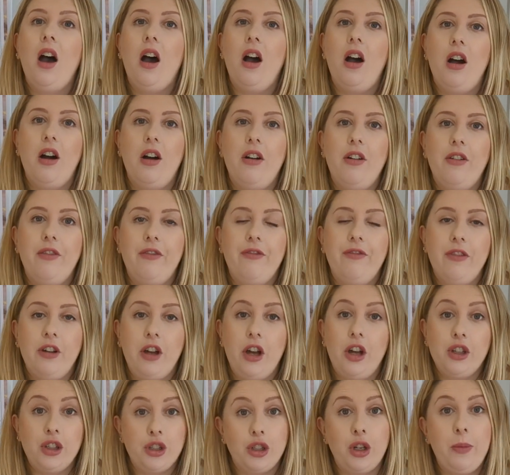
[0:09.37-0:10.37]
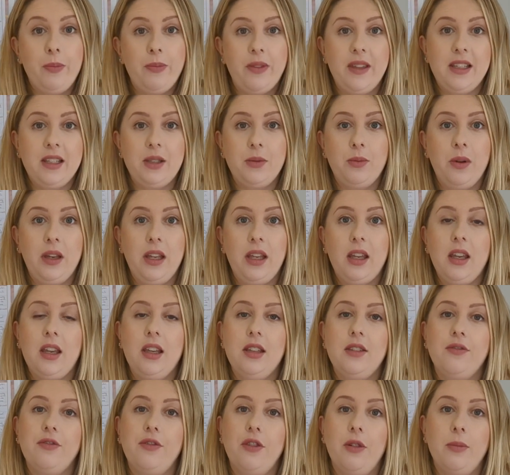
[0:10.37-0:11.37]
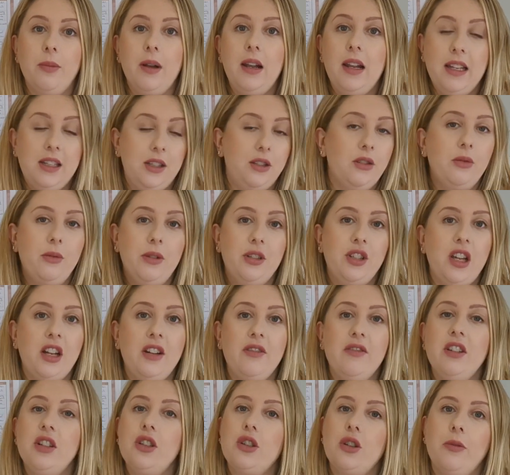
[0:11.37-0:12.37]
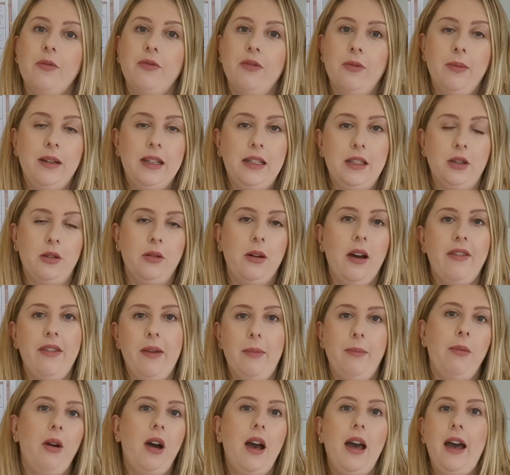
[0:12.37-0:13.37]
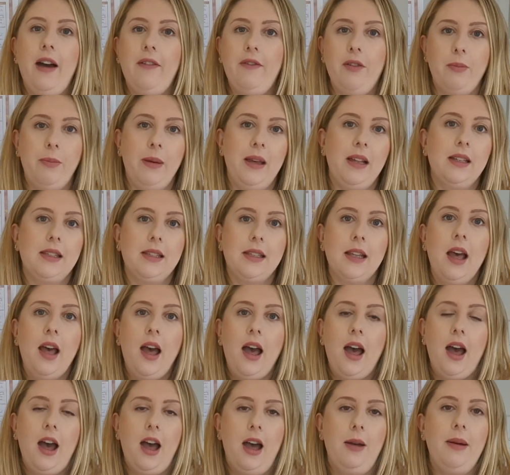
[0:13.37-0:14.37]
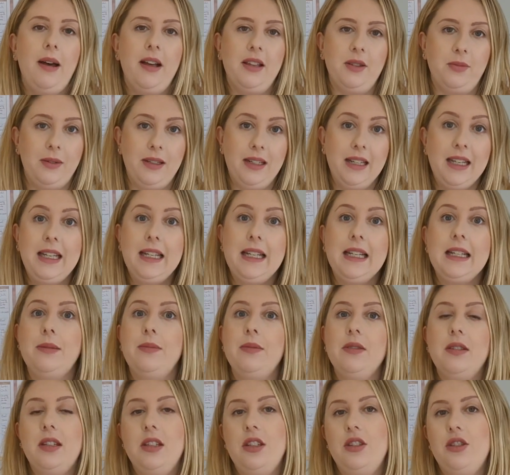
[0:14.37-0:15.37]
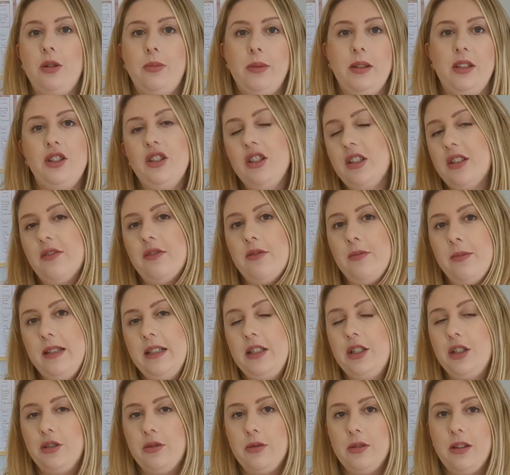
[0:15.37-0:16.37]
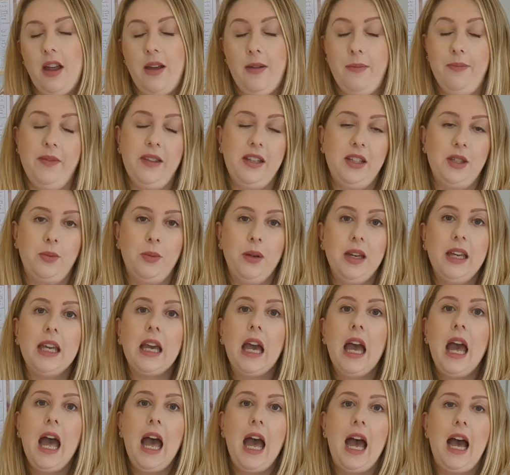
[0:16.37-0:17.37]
Our, our shop this week is from Lidl. We generally shop from Lidl and then buy other bits um, as we needed, but this shop is just from Lidl um, this week.